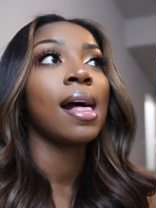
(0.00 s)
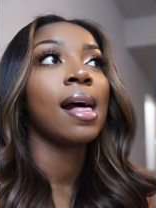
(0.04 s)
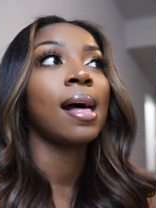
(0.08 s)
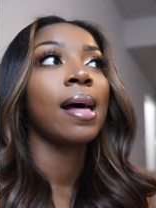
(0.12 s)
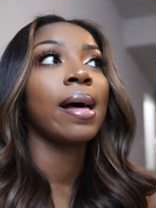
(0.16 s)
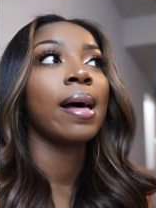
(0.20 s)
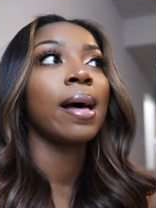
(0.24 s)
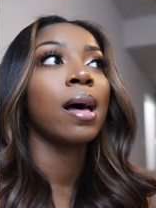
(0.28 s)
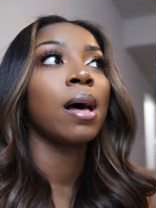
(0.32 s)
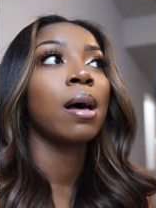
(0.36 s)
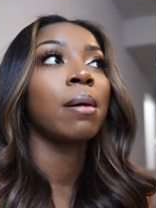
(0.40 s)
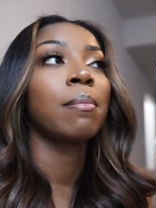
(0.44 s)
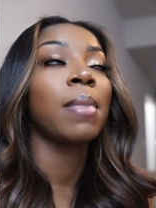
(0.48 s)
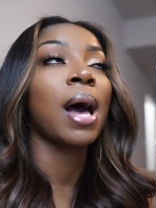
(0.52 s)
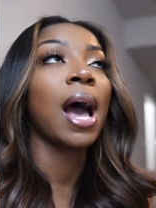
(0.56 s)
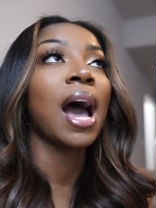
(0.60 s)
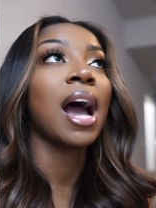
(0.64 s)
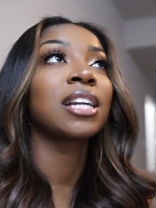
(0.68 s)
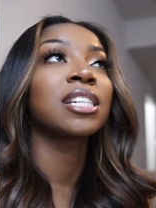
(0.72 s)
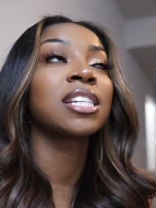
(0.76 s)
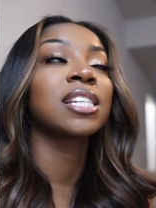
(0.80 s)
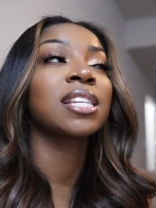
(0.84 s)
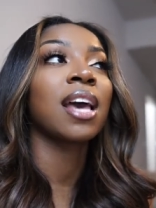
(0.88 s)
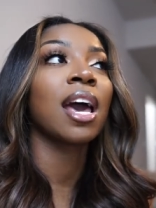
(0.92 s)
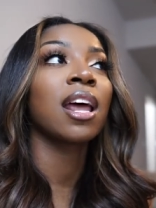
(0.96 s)
Um, I
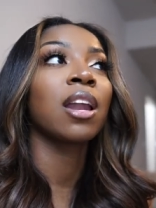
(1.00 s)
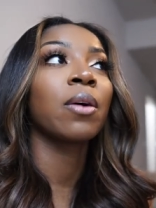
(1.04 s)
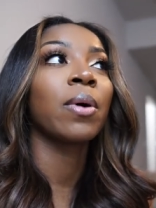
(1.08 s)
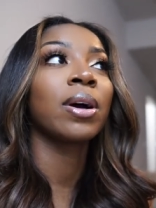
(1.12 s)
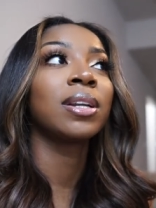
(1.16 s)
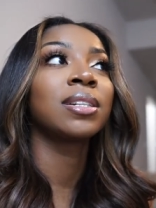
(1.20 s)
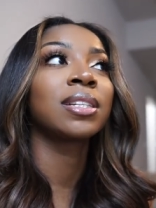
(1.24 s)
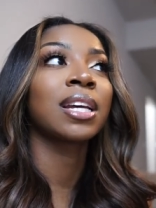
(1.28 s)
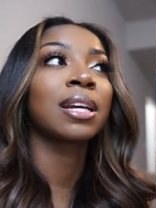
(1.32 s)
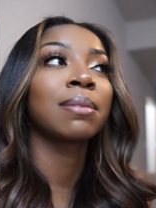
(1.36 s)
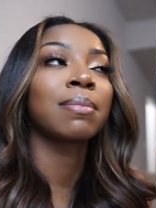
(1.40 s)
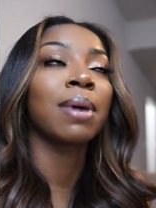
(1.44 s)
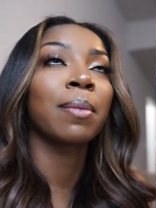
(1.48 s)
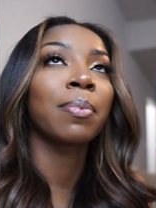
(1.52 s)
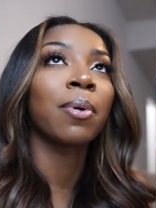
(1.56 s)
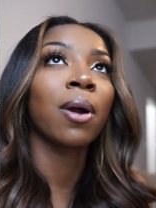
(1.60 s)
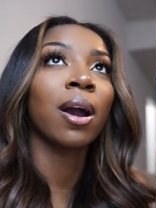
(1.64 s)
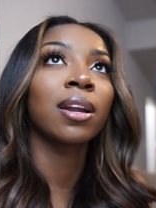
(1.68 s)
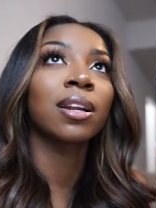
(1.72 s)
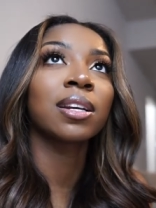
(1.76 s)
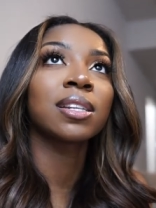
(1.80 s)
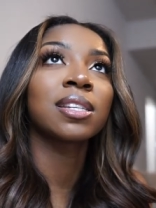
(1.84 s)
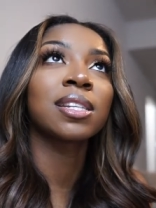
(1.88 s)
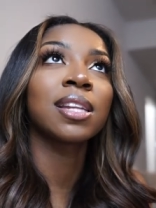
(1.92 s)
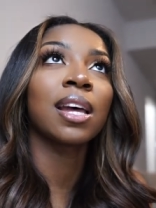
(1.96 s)
just kind of wanted to get my
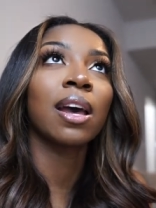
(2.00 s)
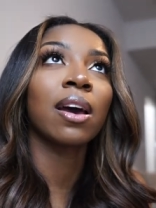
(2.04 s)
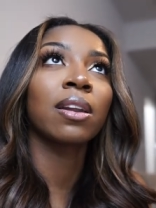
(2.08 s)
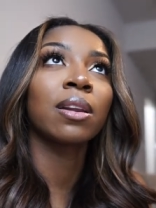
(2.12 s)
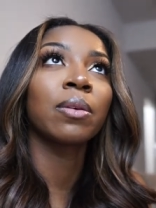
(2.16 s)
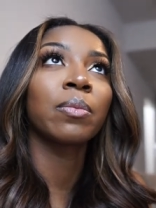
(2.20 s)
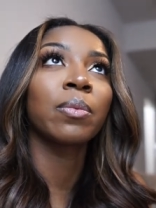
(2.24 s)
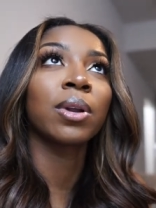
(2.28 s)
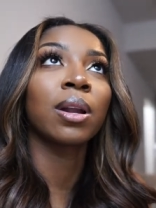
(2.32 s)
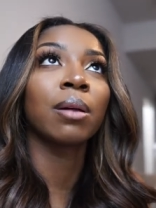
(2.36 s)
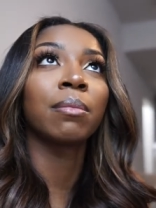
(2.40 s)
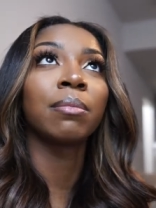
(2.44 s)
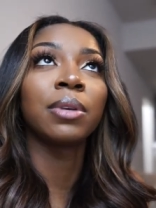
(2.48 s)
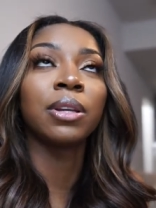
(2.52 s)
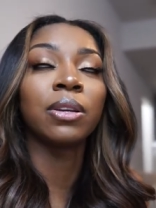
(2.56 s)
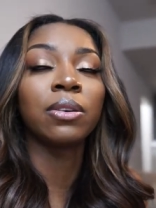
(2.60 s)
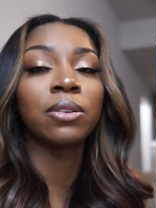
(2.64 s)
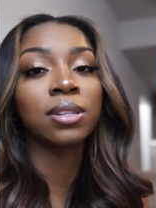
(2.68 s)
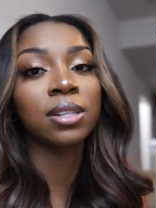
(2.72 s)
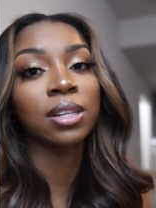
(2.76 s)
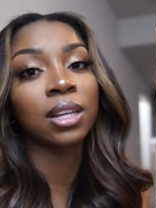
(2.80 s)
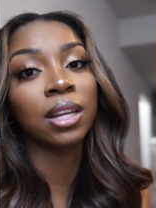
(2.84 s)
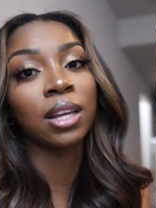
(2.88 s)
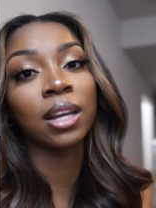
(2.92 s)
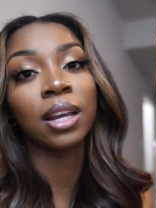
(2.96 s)
products down and what I'm
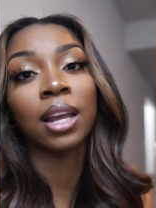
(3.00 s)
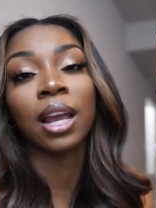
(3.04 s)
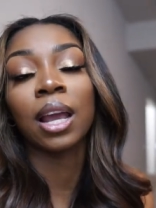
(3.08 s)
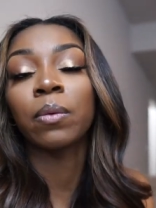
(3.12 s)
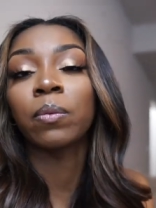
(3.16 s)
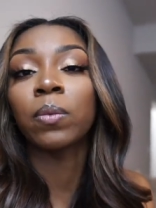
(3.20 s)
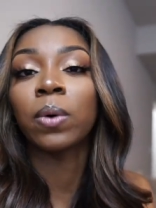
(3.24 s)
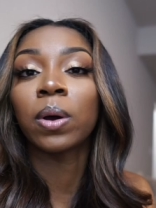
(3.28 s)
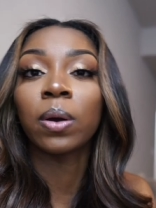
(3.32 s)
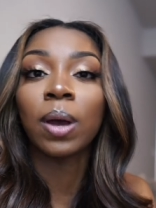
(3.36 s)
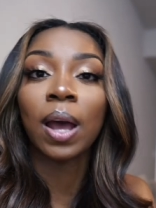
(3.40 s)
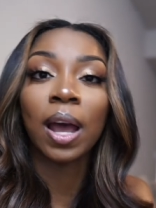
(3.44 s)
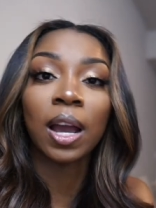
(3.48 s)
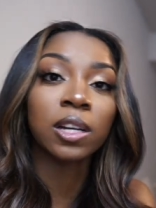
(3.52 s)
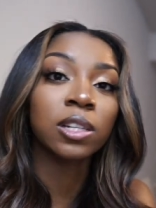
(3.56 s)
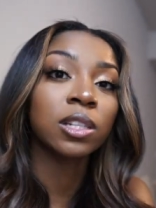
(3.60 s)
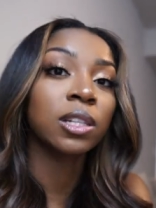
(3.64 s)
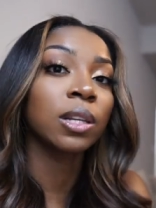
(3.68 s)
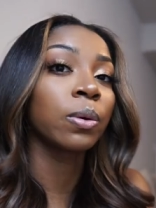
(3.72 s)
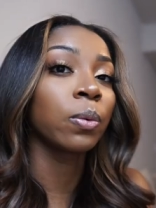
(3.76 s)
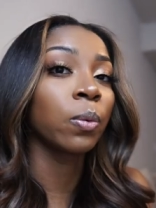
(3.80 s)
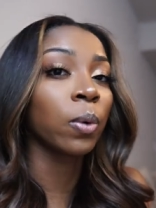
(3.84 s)
using and what actually